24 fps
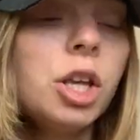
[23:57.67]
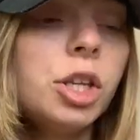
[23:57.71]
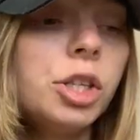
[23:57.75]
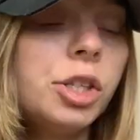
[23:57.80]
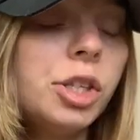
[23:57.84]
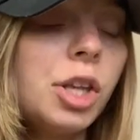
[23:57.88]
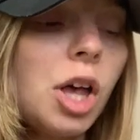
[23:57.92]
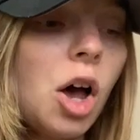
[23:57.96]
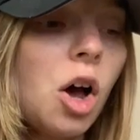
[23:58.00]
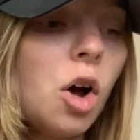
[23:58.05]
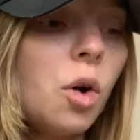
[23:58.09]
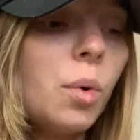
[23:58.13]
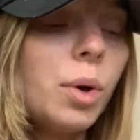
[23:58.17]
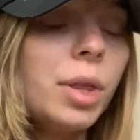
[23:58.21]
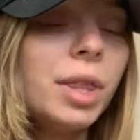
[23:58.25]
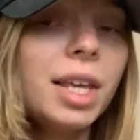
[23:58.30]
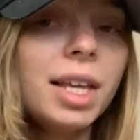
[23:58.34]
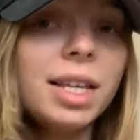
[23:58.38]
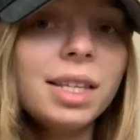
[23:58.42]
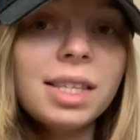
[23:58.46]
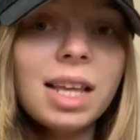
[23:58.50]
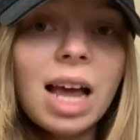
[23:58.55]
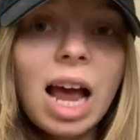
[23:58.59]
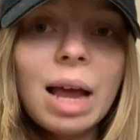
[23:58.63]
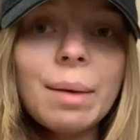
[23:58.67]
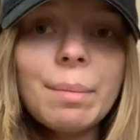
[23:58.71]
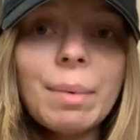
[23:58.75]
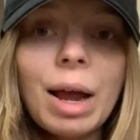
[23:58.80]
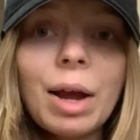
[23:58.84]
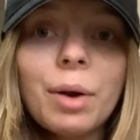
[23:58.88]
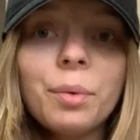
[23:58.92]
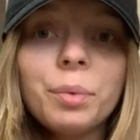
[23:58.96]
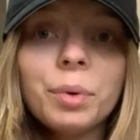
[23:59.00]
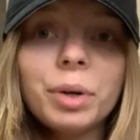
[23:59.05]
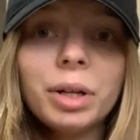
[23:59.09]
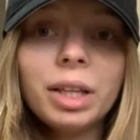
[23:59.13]
So this time
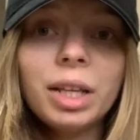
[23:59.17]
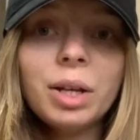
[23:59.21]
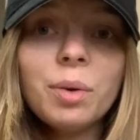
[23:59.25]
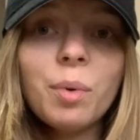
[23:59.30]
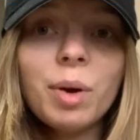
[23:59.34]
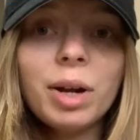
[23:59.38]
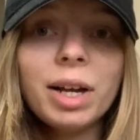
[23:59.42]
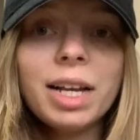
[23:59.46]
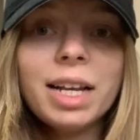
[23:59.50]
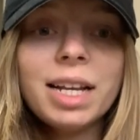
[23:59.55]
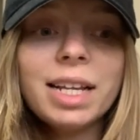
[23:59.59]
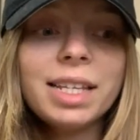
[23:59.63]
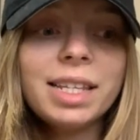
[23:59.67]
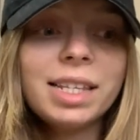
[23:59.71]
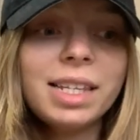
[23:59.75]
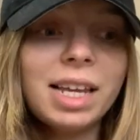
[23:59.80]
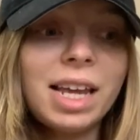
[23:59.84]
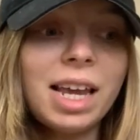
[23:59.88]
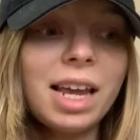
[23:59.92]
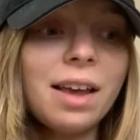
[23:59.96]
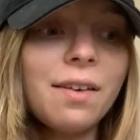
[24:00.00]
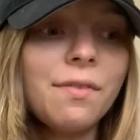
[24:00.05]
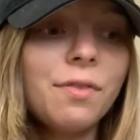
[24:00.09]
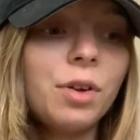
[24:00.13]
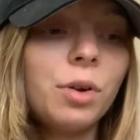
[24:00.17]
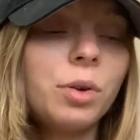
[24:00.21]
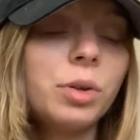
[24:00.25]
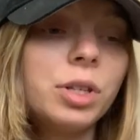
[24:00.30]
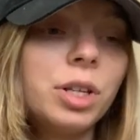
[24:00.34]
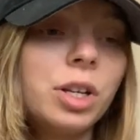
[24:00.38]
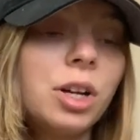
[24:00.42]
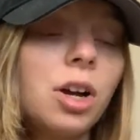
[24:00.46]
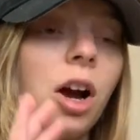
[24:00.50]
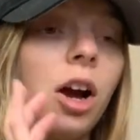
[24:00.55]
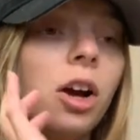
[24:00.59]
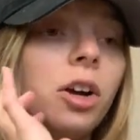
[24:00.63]
I really wanted to see if there was
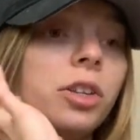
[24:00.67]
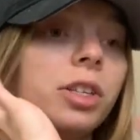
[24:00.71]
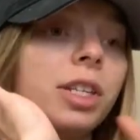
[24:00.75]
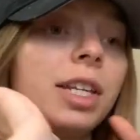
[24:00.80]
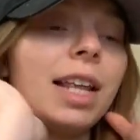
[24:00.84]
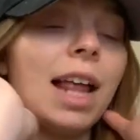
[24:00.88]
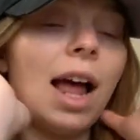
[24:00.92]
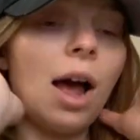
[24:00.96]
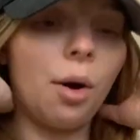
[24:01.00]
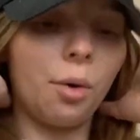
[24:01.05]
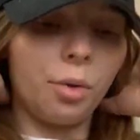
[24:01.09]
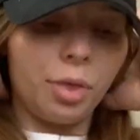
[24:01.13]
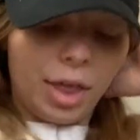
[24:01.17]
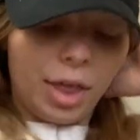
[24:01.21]
a car seat out